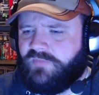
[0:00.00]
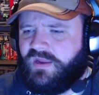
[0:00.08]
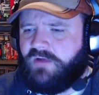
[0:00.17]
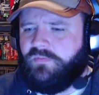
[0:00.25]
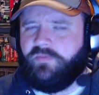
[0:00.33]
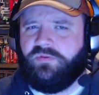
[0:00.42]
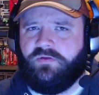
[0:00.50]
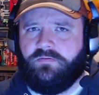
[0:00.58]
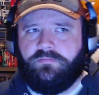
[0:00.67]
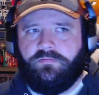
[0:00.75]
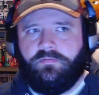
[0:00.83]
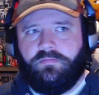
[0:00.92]
I remember
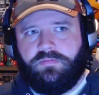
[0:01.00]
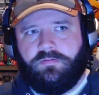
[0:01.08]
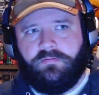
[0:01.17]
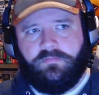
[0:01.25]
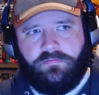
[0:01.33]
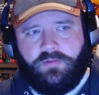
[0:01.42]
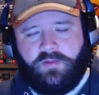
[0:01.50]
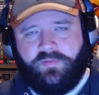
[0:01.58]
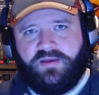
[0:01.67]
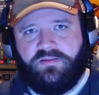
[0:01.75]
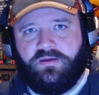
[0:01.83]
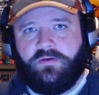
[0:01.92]
them
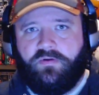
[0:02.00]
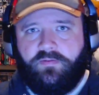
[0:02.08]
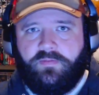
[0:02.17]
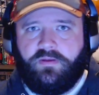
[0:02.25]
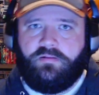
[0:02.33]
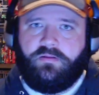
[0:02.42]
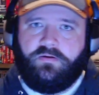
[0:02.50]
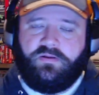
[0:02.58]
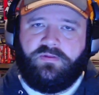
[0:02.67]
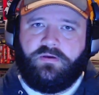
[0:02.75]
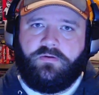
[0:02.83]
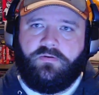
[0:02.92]
unpacking the equipment, loading
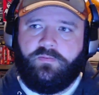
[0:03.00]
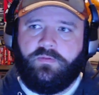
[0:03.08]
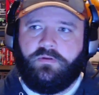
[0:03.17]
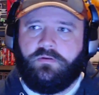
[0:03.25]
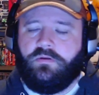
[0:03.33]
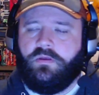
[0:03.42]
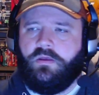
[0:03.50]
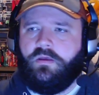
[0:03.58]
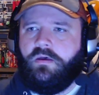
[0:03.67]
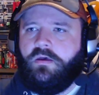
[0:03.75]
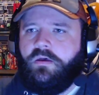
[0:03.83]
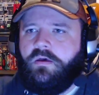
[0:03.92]
the equipment,
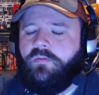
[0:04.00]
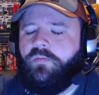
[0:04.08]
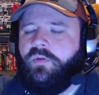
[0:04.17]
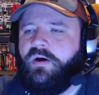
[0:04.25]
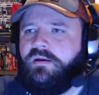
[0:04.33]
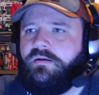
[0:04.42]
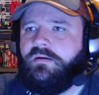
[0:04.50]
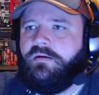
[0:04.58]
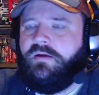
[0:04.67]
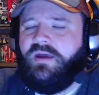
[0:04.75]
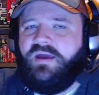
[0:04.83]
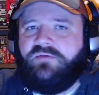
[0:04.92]
but
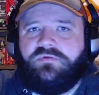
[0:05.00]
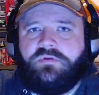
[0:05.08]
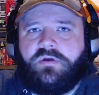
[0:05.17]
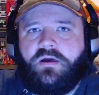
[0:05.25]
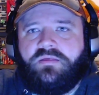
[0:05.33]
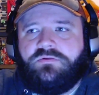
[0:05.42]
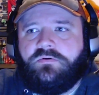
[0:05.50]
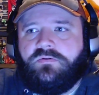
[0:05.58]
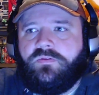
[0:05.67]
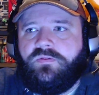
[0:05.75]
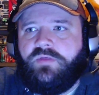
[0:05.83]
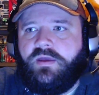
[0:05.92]
after the concert,
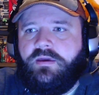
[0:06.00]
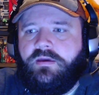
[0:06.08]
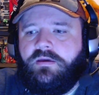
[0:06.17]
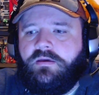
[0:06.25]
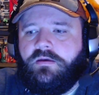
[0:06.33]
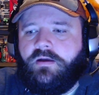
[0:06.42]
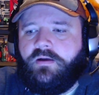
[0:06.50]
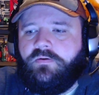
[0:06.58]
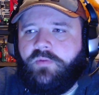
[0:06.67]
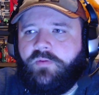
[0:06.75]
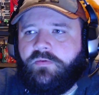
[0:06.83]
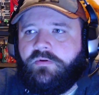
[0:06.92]
they I
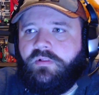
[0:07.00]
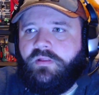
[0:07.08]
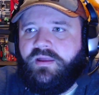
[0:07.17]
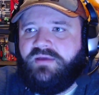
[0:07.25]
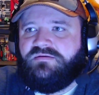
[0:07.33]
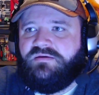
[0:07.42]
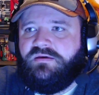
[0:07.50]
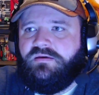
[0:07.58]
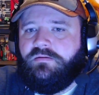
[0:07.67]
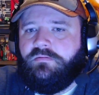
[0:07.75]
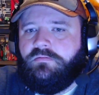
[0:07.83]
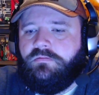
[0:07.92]
remember
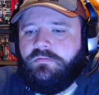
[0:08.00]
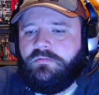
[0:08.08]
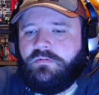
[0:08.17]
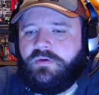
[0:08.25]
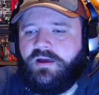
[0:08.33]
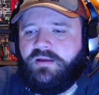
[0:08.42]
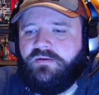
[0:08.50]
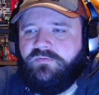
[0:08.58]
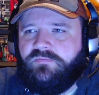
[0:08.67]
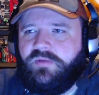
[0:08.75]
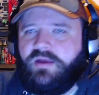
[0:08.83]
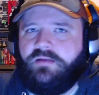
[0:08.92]
Lacey kind of
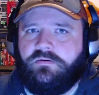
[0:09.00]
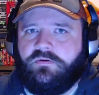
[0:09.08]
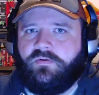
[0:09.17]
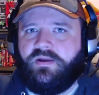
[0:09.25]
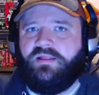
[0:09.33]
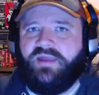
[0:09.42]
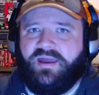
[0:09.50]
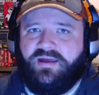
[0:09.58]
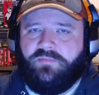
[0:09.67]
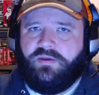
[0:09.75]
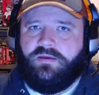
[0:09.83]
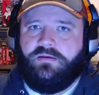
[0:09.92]
not directly at
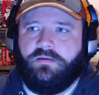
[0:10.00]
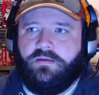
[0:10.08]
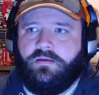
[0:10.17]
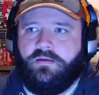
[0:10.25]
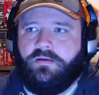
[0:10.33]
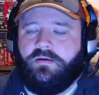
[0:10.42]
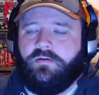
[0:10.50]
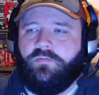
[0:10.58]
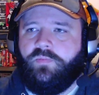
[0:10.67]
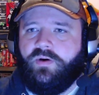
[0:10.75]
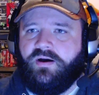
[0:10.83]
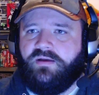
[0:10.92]
me,
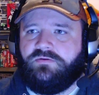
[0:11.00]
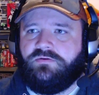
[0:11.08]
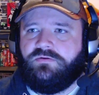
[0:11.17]
but